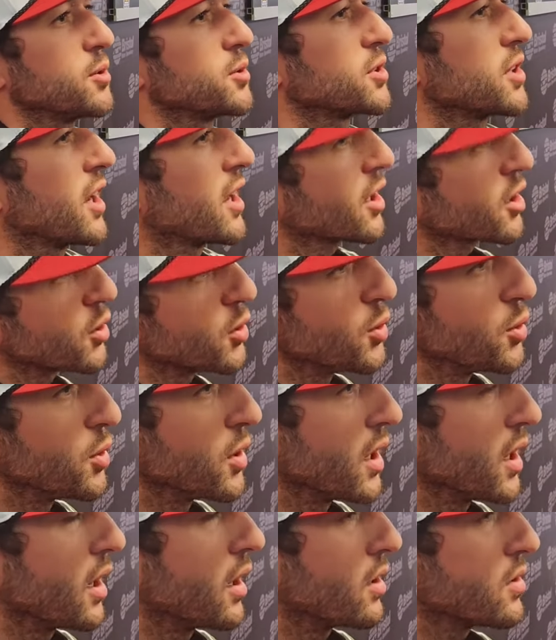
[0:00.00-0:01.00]
It was kind of
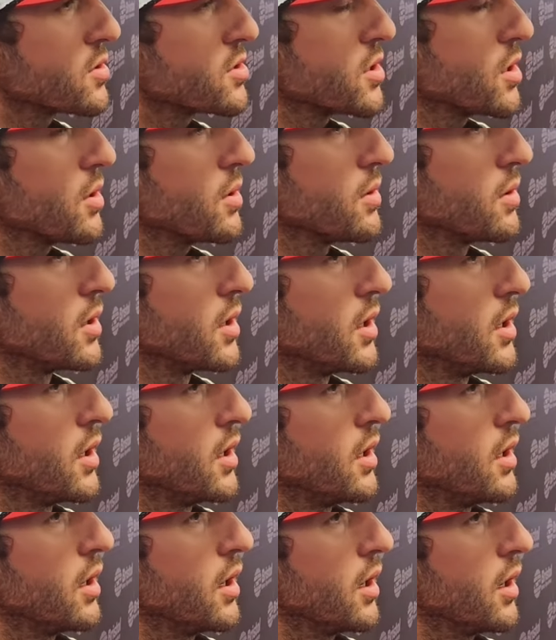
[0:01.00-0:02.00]
cool out, so
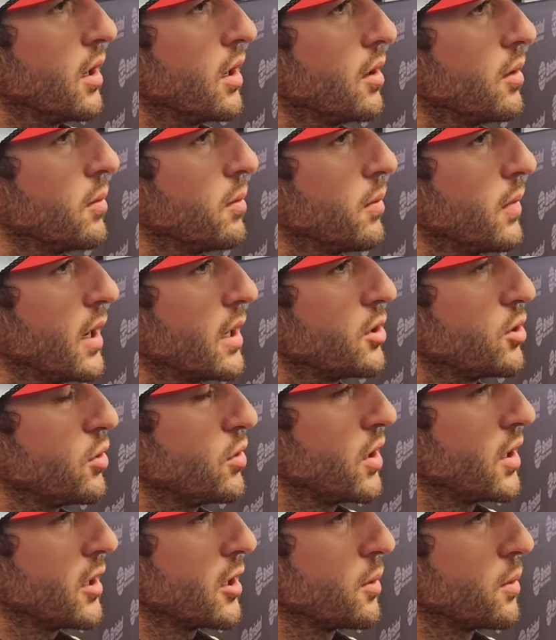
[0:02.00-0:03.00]
I do
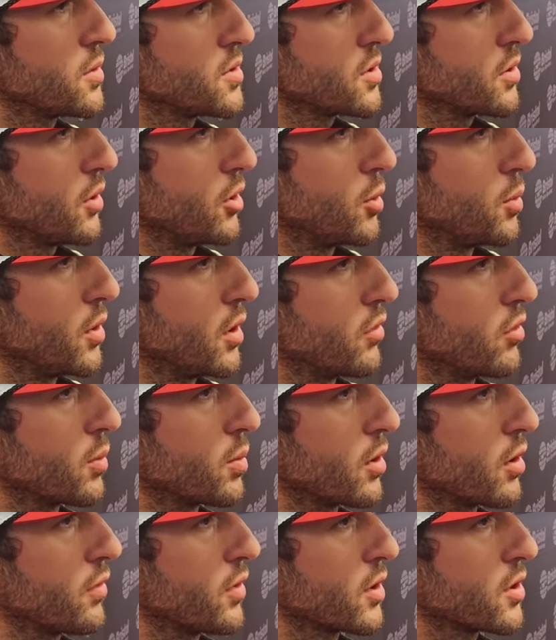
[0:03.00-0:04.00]
think it was a little bit of a
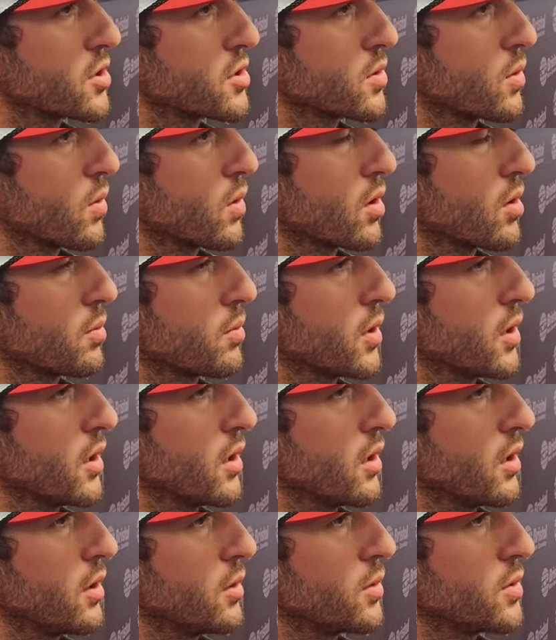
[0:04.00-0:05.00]
perfect storm,
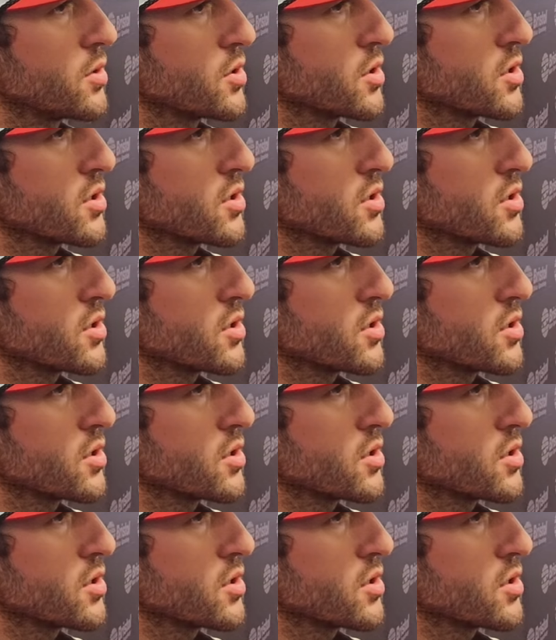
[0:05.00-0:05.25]
but it was a